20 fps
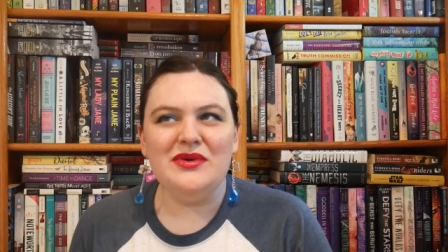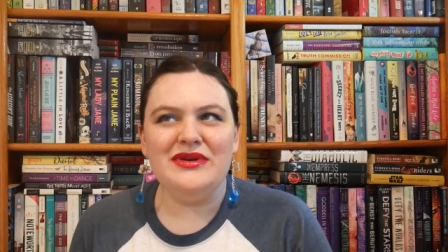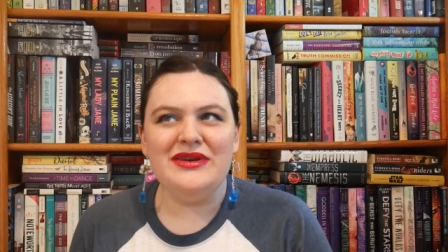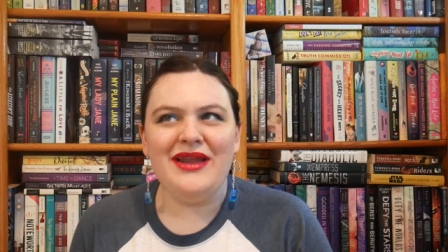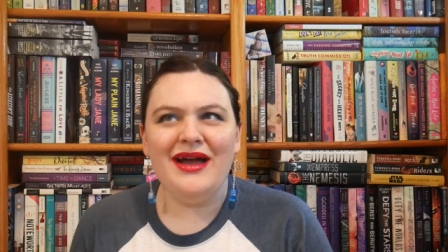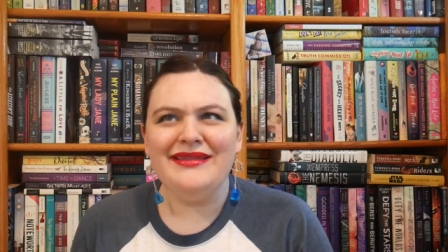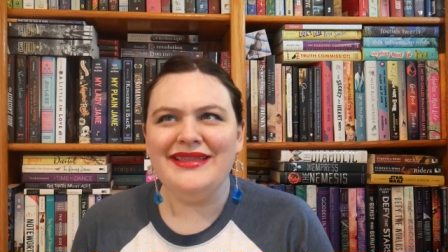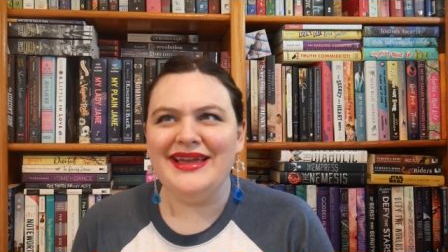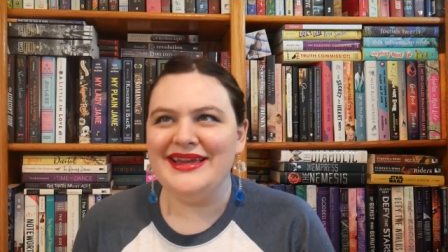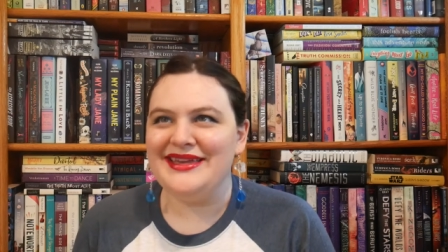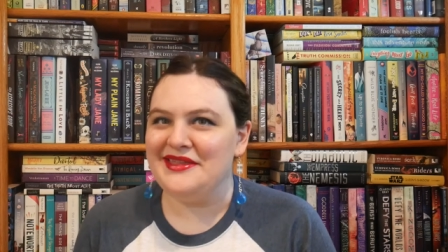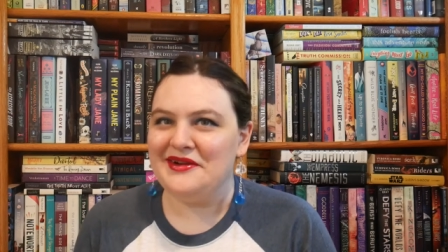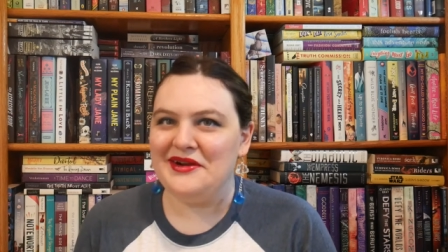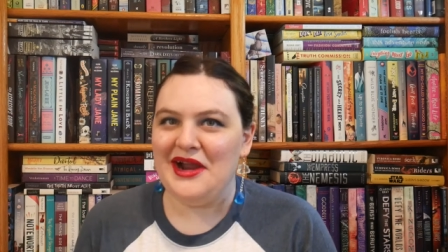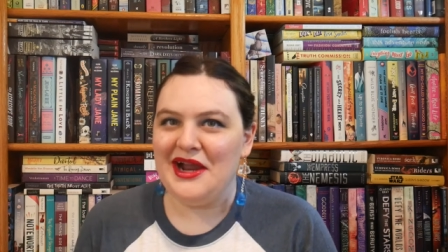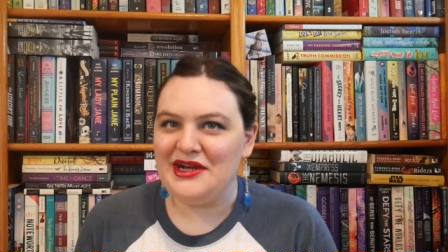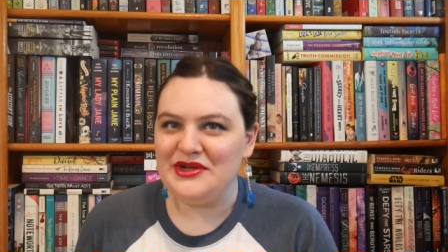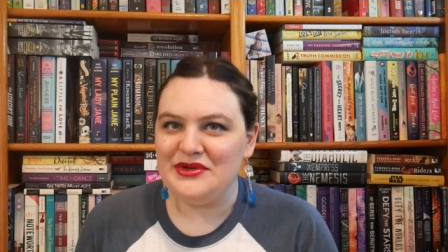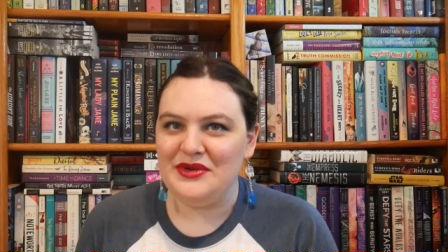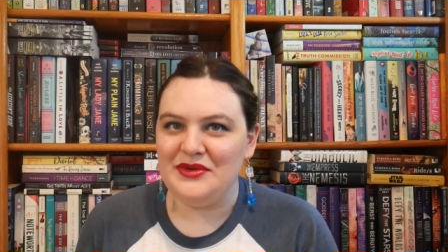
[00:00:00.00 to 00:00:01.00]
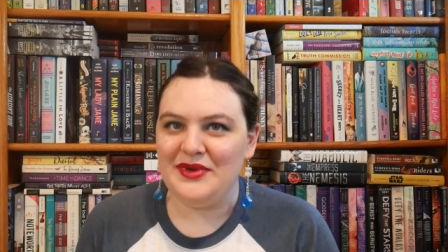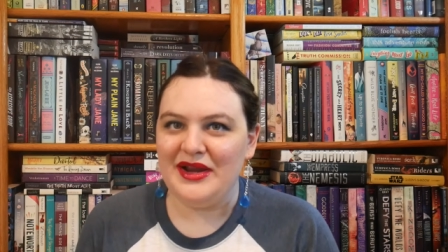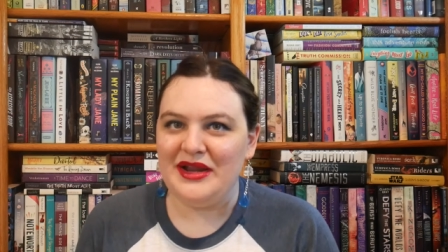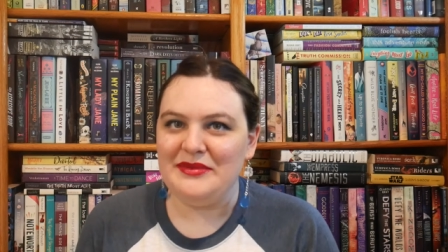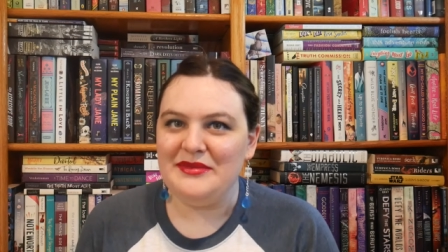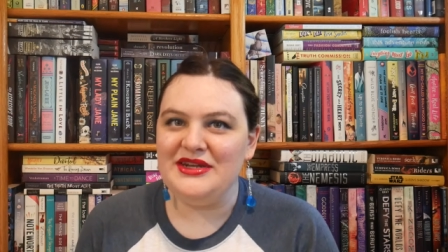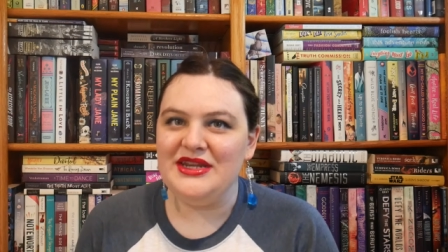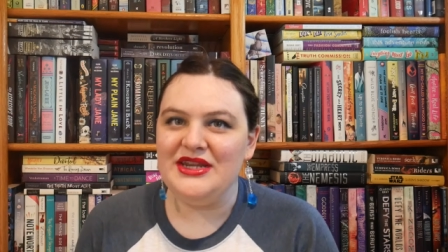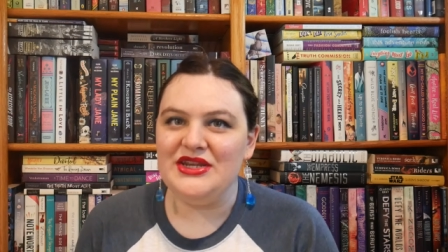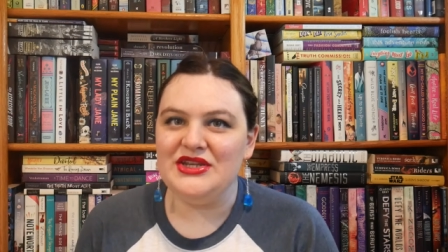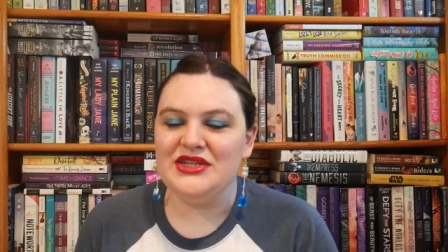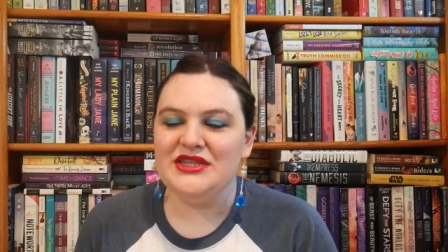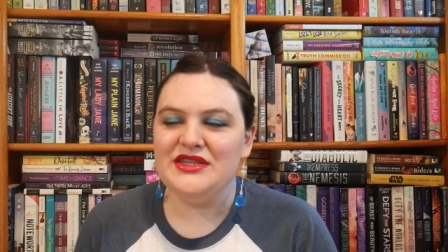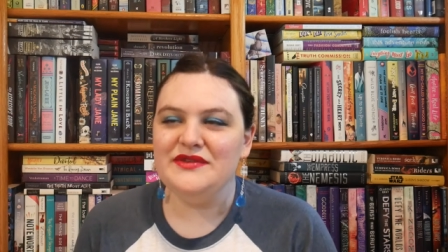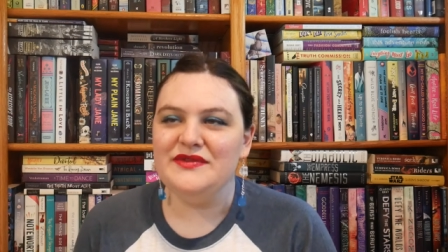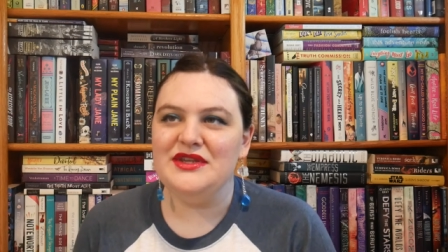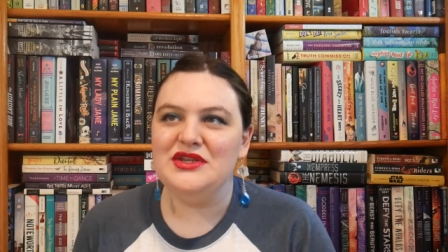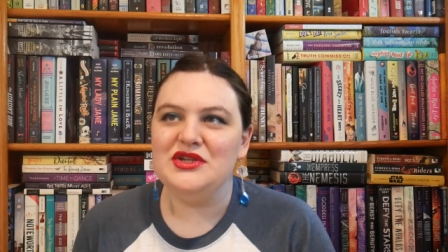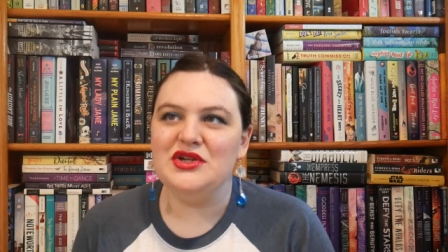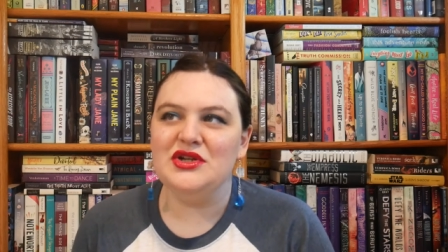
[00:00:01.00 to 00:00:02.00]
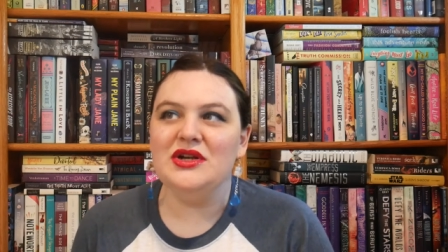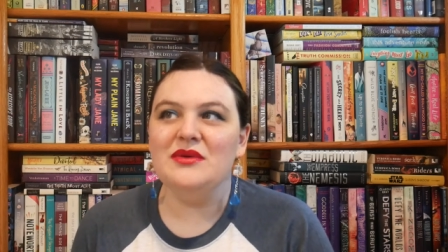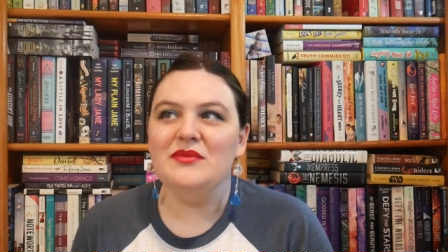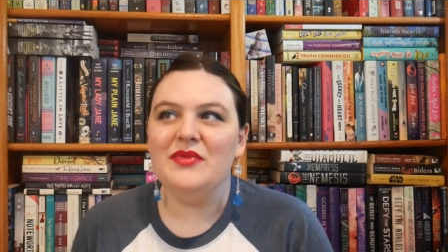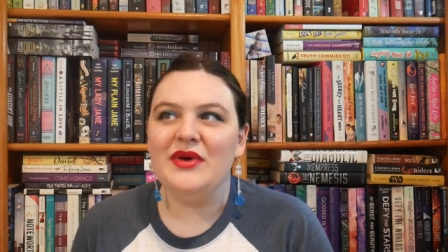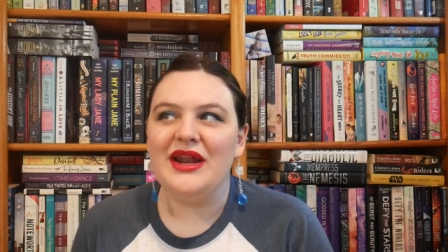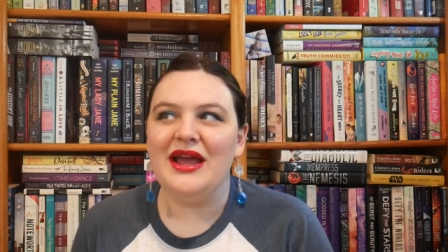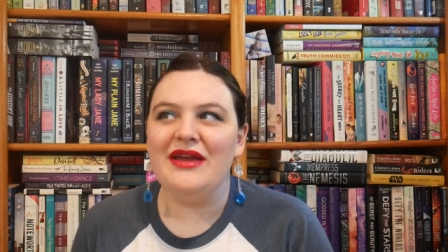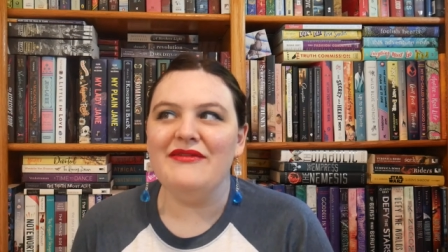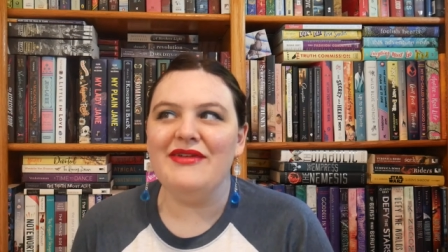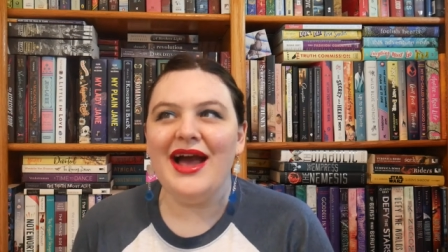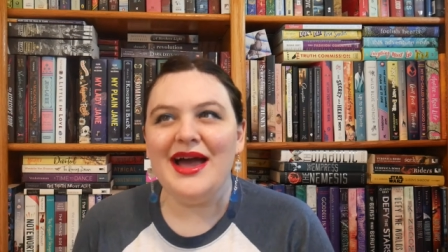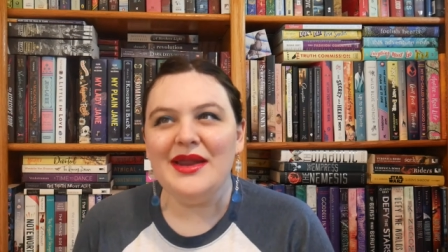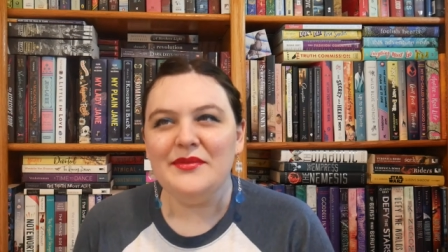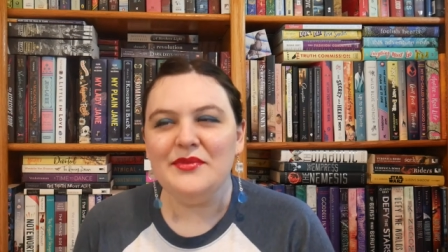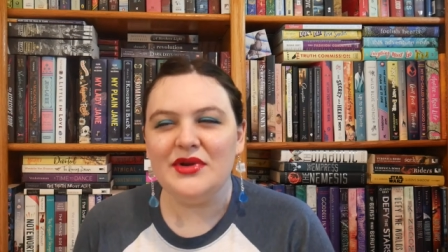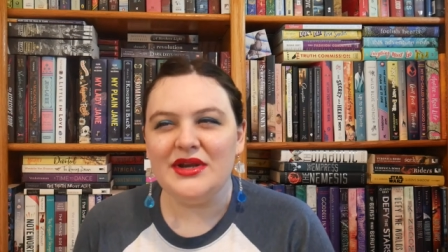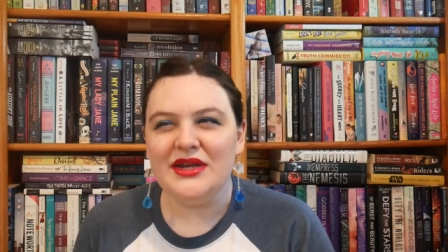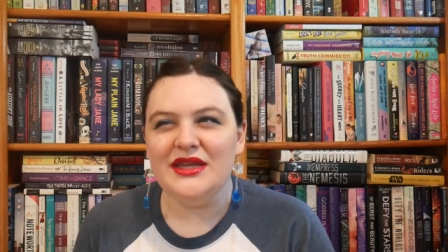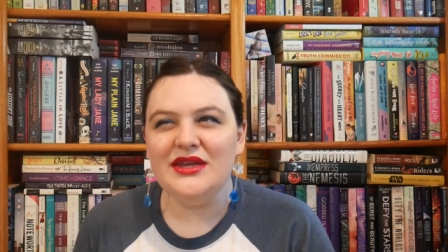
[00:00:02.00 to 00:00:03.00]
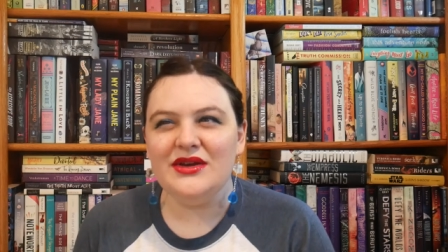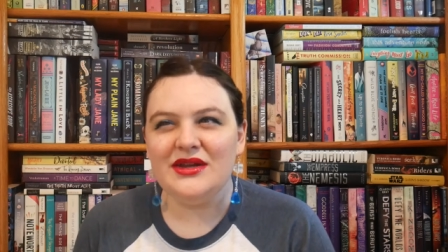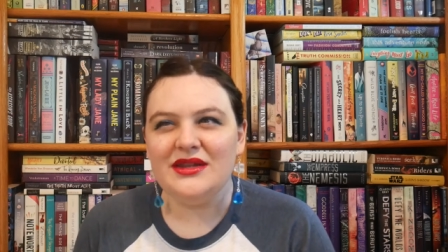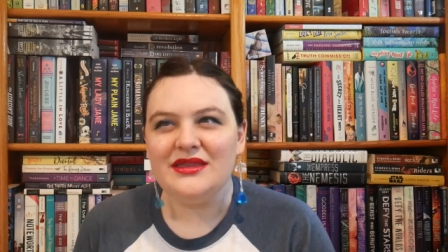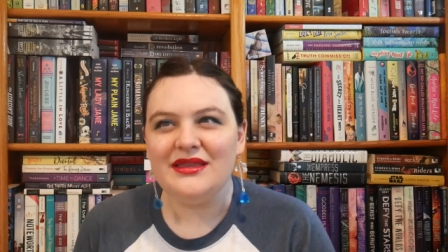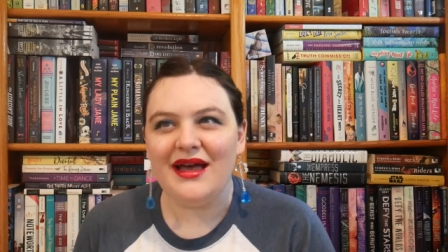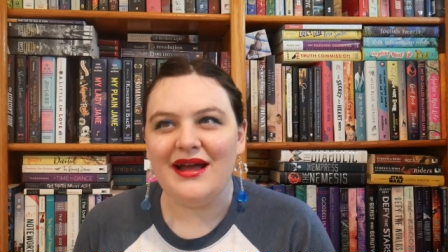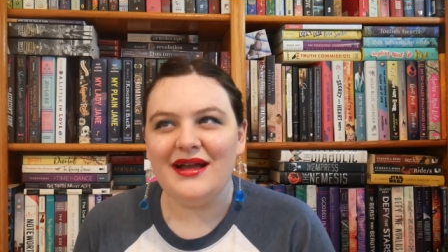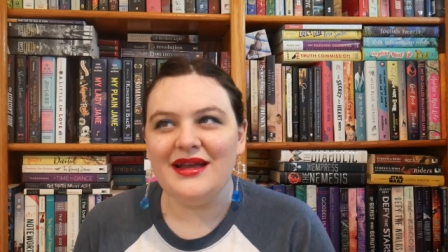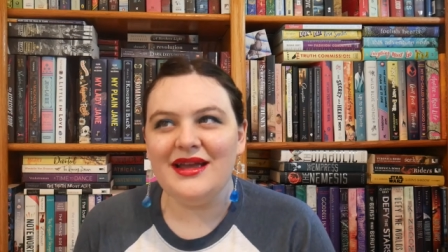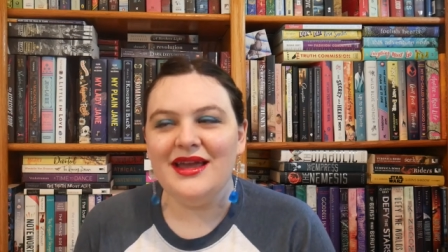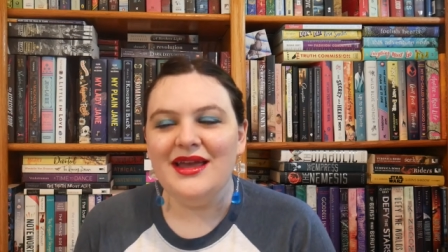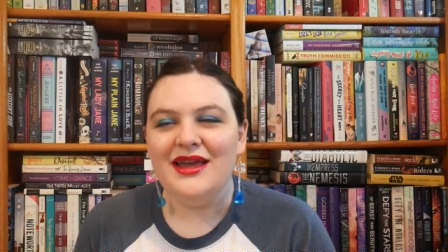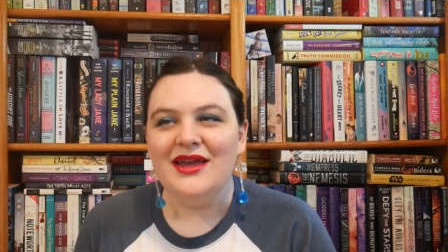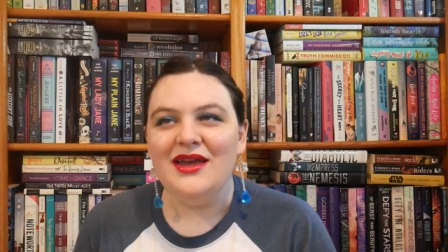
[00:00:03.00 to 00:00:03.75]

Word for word: not like their actual recommendations feature, but I've had pretty good luck